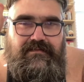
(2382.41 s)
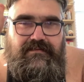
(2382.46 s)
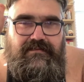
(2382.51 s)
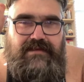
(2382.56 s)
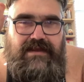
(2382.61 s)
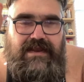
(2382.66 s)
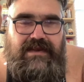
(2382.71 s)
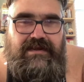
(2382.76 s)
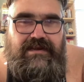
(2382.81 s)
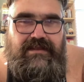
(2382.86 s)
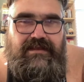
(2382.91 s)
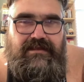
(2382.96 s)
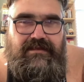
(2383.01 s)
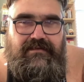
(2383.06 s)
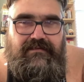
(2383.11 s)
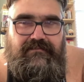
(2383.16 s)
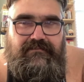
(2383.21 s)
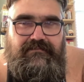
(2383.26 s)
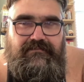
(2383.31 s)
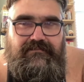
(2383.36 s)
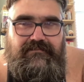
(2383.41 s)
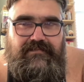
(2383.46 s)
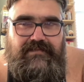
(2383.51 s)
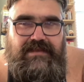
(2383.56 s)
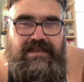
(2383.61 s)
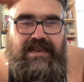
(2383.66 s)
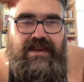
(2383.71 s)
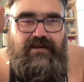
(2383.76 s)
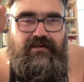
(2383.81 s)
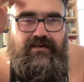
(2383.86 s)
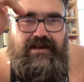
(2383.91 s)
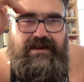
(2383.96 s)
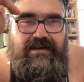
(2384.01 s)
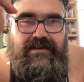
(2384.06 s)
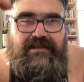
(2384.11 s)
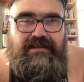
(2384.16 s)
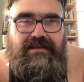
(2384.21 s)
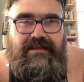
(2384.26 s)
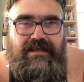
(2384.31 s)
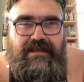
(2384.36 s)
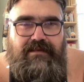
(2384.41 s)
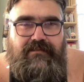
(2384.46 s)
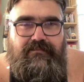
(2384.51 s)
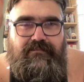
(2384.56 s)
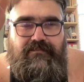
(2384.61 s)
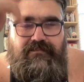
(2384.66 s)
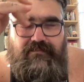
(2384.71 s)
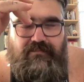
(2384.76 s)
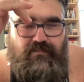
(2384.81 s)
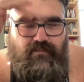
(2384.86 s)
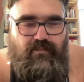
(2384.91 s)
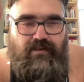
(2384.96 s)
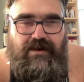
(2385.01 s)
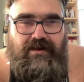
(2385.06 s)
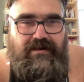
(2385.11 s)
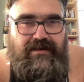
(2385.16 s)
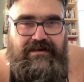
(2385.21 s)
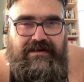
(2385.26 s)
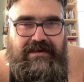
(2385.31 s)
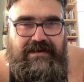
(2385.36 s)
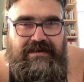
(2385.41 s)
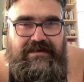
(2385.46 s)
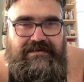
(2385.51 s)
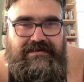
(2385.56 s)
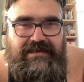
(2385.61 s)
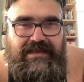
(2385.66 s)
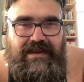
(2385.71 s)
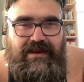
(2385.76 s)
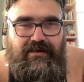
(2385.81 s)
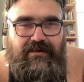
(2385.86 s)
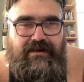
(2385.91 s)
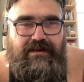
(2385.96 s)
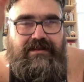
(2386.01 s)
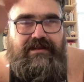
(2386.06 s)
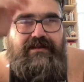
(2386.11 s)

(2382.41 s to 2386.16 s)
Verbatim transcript: kind of carried him where it needed to carry